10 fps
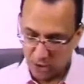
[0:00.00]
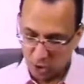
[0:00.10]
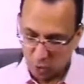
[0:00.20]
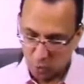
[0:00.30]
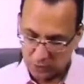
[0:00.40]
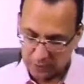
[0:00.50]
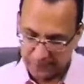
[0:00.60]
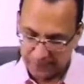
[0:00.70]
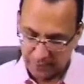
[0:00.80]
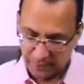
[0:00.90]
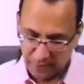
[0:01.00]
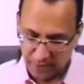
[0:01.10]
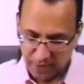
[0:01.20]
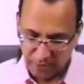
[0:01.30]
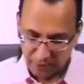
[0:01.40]
what is
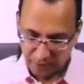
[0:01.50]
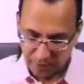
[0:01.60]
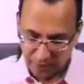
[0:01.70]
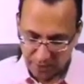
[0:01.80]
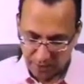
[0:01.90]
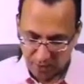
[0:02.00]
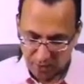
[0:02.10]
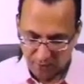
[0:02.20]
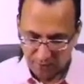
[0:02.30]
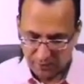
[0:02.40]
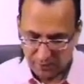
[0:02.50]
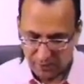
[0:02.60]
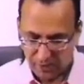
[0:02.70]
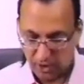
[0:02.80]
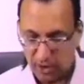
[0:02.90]
between pyramid and olive is
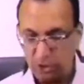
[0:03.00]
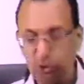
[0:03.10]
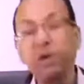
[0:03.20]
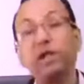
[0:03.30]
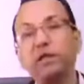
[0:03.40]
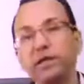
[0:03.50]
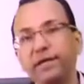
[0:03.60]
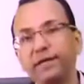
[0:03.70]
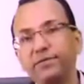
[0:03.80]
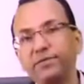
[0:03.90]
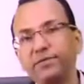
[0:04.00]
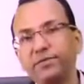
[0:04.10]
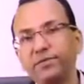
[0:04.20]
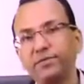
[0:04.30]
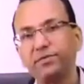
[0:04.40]
the 12th nerve.
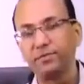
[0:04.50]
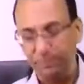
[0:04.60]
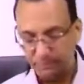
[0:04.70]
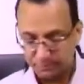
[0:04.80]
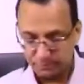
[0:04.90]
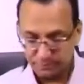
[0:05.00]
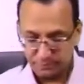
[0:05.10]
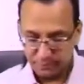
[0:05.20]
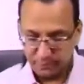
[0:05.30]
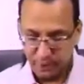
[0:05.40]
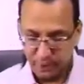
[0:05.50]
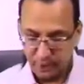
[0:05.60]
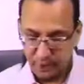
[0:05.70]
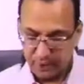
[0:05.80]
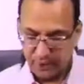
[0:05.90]
Now,
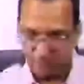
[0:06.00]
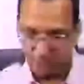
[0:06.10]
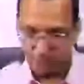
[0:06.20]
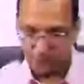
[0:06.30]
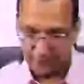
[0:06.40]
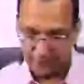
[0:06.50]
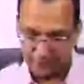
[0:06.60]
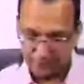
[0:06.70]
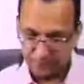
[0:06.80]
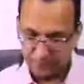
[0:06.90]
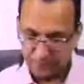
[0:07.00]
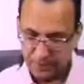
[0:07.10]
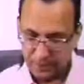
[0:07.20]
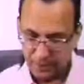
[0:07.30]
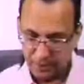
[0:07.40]
if you say
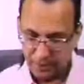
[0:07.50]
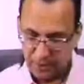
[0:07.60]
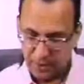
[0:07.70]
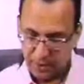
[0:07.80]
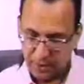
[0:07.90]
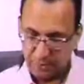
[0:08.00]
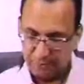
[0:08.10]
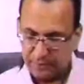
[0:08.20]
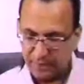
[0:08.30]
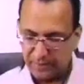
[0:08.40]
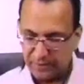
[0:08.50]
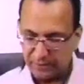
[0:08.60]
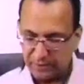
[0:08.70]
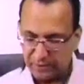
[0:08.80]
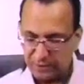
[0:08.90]
that between pyramid,
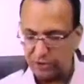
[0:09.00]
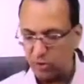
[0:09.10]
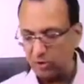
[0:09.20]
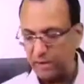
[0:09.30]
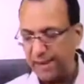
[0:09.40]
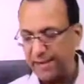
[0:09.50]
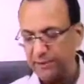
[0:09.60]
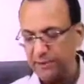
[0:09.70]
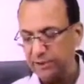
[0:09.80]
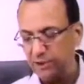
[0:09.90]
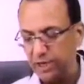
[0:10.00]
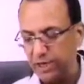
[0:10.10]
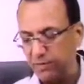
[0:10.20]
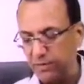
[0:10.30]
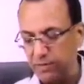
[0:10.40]
which is on the anterior side
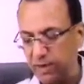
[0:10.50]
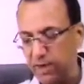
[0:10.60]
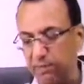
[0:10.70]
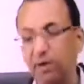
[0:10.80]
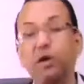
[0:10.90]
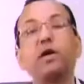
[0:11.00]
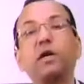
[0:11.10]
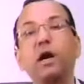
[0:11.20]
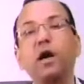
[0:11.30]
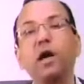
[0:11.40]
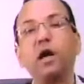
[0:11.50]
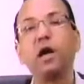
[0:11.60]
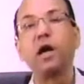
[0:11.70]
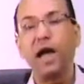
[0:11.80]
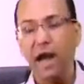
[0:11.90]
of the medulla oblongata,
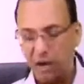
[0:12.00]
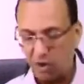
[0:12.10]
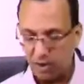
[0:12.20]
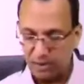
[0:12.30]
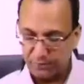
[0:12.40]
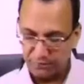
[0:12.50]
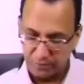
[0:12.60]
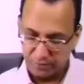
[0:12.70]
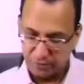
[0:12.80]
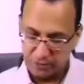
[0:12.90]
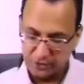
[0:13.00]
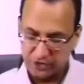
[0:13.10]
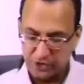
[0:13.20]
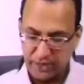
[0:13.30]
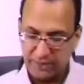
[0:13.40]
and olive, which is
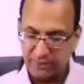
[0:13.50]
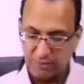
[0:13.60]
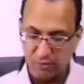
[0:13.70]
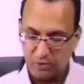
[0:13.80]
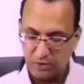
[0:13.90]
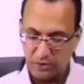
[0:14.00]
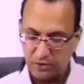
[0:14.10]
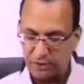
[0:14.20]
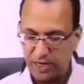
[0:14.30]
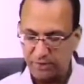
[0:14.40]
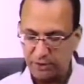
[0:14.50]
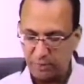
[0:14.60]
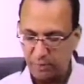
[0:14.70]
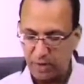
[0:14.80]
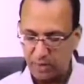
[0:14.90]
slightly posterior, sandwich
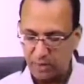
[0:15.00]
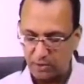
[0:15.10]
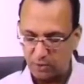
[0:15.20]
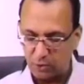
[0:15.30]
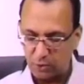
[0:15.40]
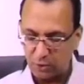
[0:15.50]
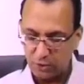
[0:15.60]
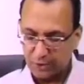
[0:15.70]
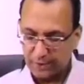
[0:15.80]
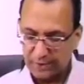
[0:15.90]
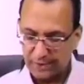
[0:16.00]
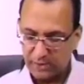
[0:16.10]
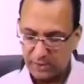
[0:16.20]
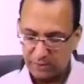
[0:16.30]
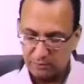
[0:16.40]
between the two is
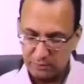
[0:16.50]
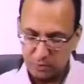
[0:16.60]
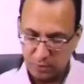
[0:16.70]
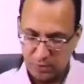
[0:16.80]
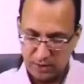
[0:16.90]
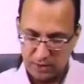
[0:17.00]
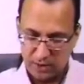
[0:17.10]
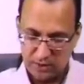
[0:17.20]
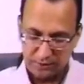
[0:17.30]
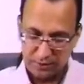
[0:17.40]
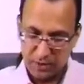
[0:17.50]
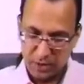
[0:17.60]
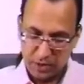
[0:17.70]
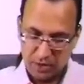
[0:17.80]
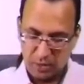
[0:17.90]
the 12th nerve,
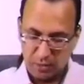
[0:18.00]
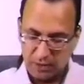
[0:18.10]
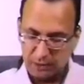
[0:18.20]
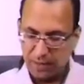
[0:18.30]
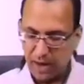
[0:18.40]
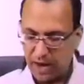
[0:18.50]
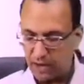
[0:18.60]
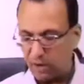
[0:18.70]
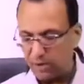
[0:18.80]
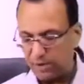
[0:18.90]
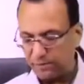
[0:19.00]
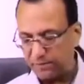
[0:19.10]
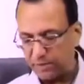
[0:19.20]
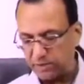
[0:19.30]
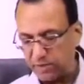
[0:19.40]
then what is behind the olive?
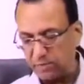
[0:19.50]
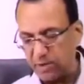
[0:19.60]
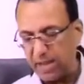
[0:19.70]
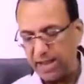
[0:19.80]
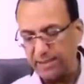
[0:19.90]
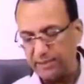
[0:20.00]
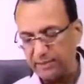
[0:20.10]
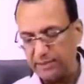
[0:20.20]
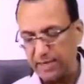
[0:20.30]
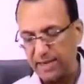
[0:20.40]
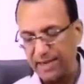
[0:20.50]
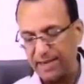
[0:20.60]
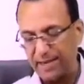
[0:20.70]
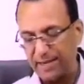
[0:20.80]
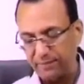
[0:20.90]
It is the number 9, 10, and
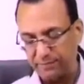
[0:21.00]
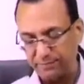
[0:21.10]
11,